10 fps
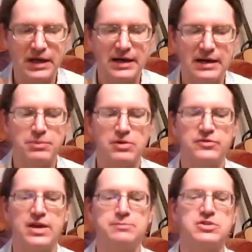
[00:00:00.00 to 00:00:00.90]
uh,
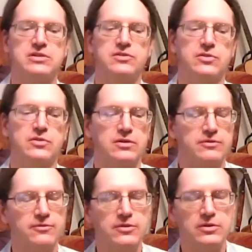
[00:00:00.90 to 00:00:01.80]
perceptions or
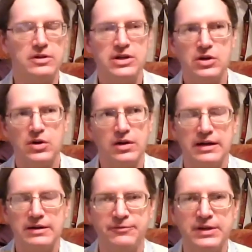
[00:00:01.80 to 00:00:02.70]

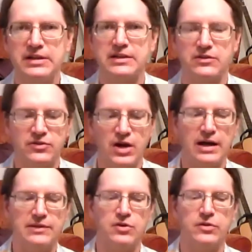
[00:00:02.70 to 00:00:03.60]
uh, feelings,
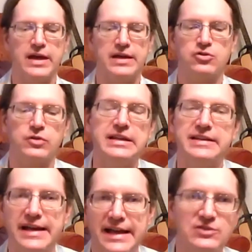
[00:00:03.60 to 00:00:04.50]
thoughts, so that greed,
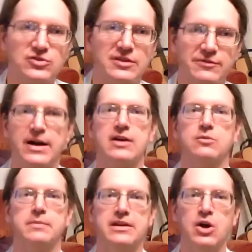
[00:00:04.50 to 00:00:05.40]
that hatred,
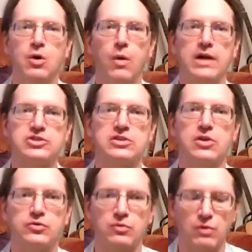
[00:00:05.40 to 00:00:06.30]
defilement, watching
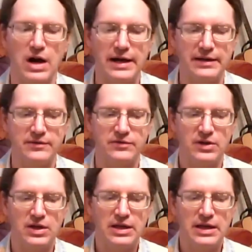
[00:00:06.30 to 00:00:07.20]
those arise
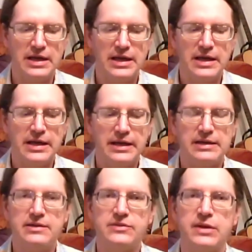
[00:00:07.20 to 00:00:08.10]

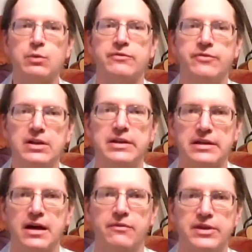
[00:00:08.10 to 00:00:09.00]
is a
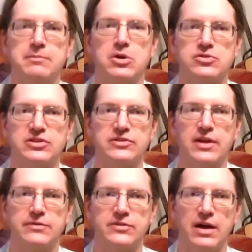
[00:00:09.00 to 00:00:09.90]
revealing of the emergence
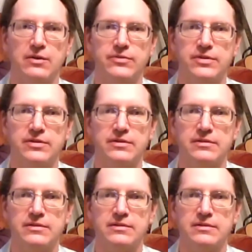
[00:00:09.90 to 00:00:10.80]
of self,
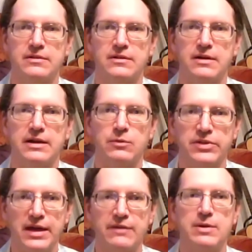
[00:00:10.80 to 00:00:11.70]
right? With
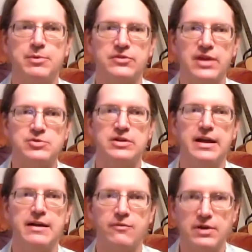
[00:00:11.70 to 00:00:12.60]
every perception,
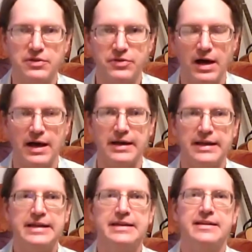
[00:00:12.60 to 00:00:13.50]
every thought,
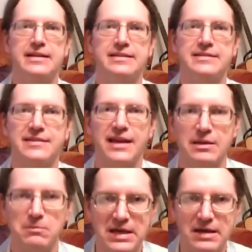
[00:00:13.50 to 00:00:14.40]
it's
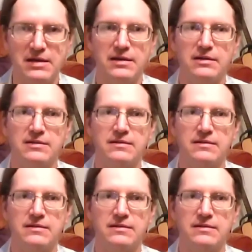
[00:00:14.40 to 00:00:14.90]
saying me,